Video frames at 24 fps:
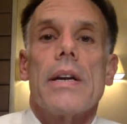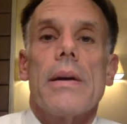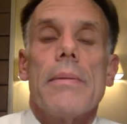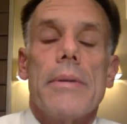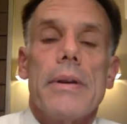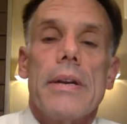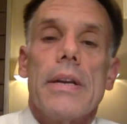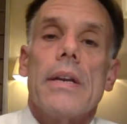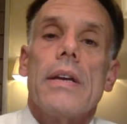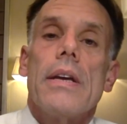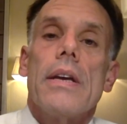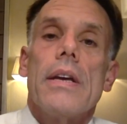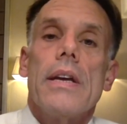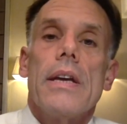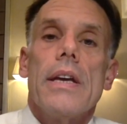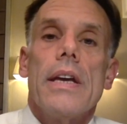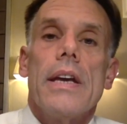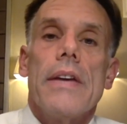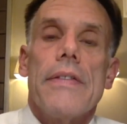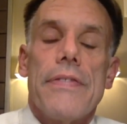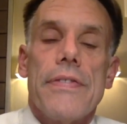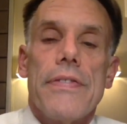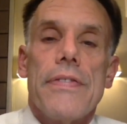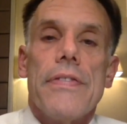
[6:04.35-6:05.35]
I mean,
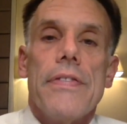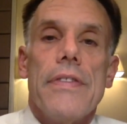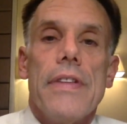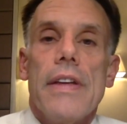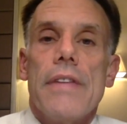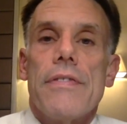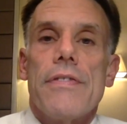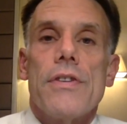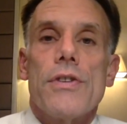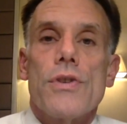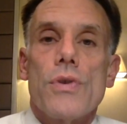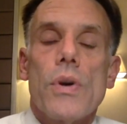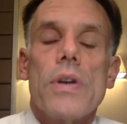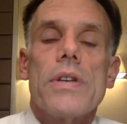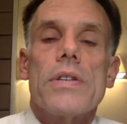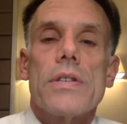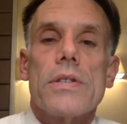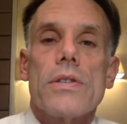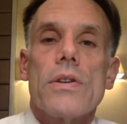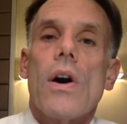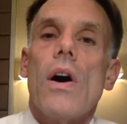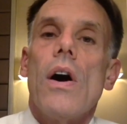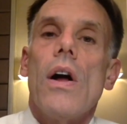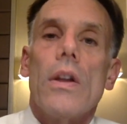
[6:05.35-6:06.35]
if the choice
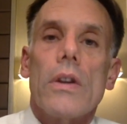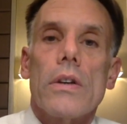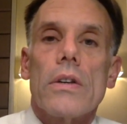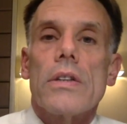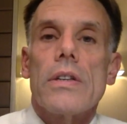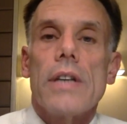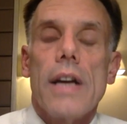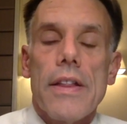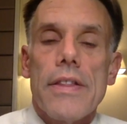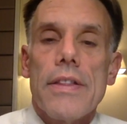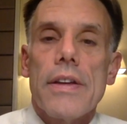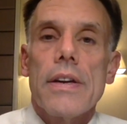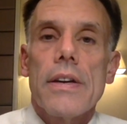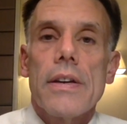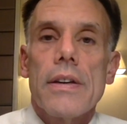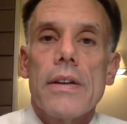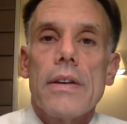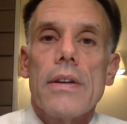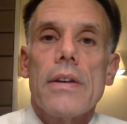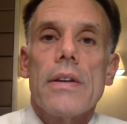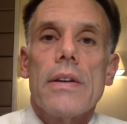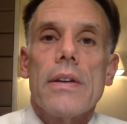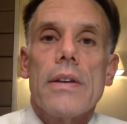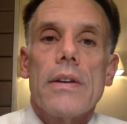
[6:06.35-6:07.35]
is all or nothing,
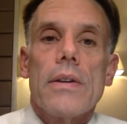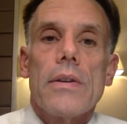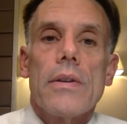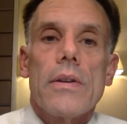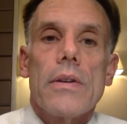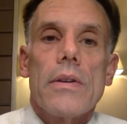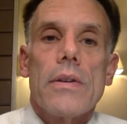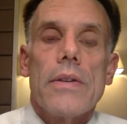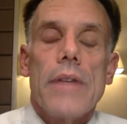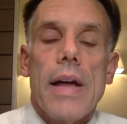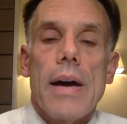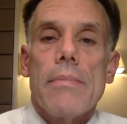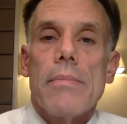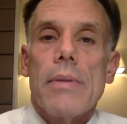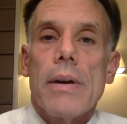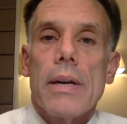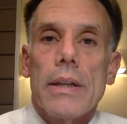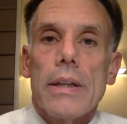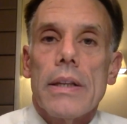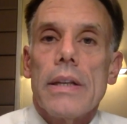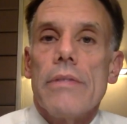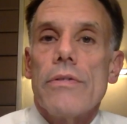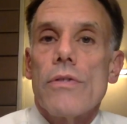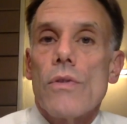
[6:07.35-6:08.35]
that
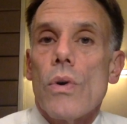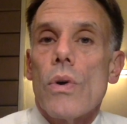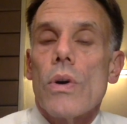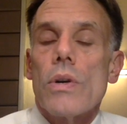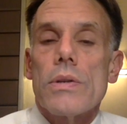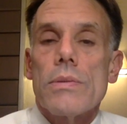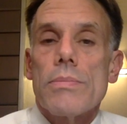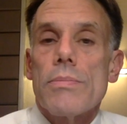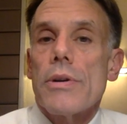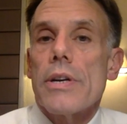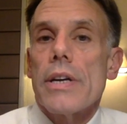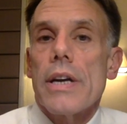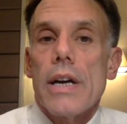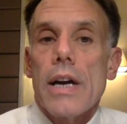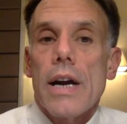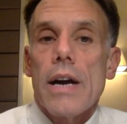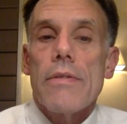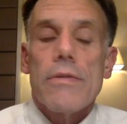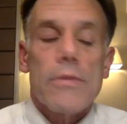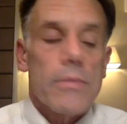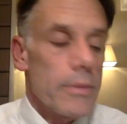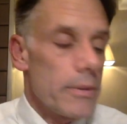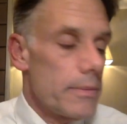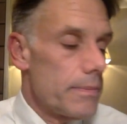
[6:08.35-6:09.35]
might leave courts pretty
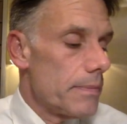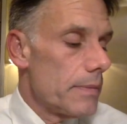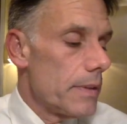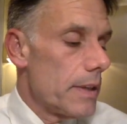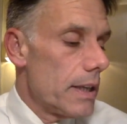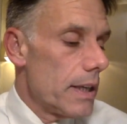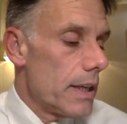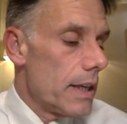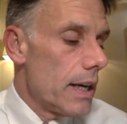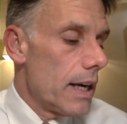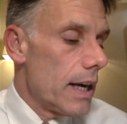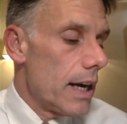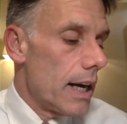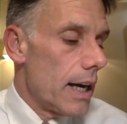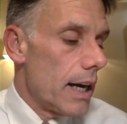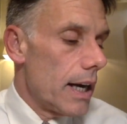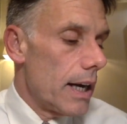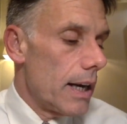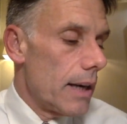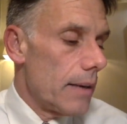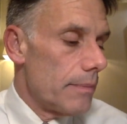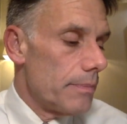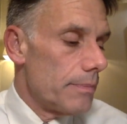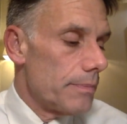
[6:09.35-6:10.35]
uncomfortable,
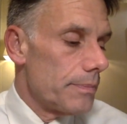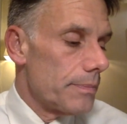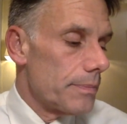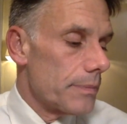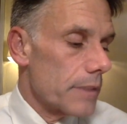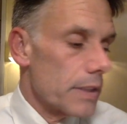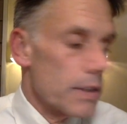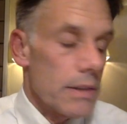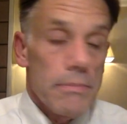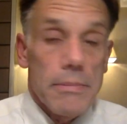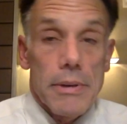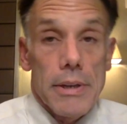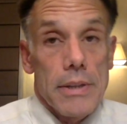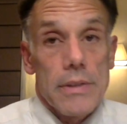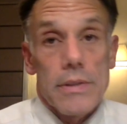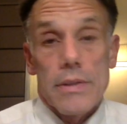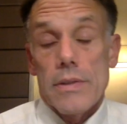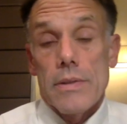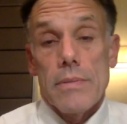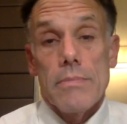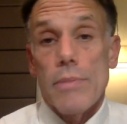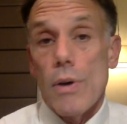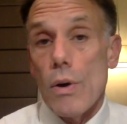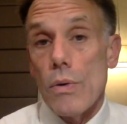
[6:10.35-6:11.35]
because it means
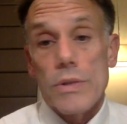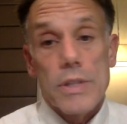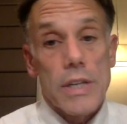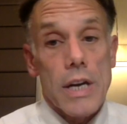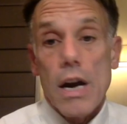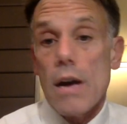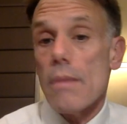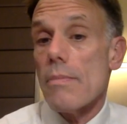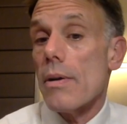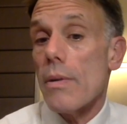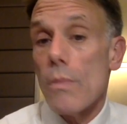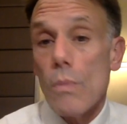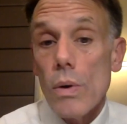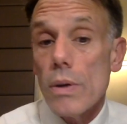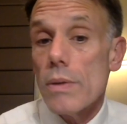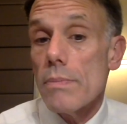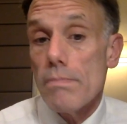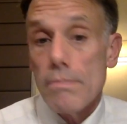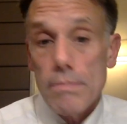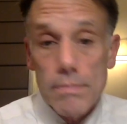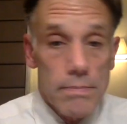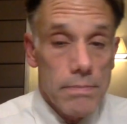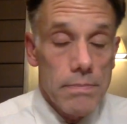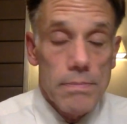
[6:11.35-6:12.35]
it's imposing harm on
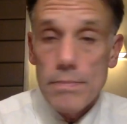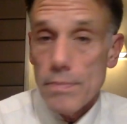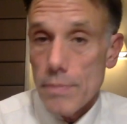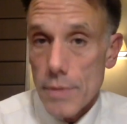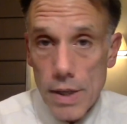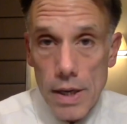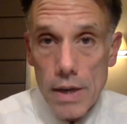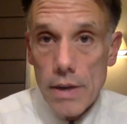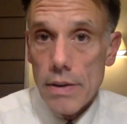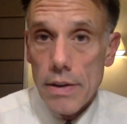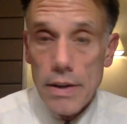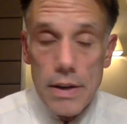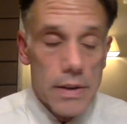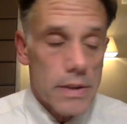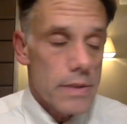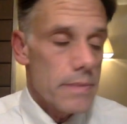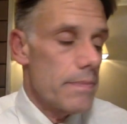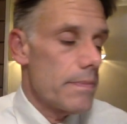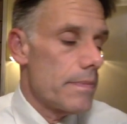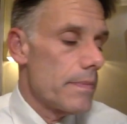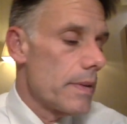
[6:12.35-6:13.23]
one side or the other.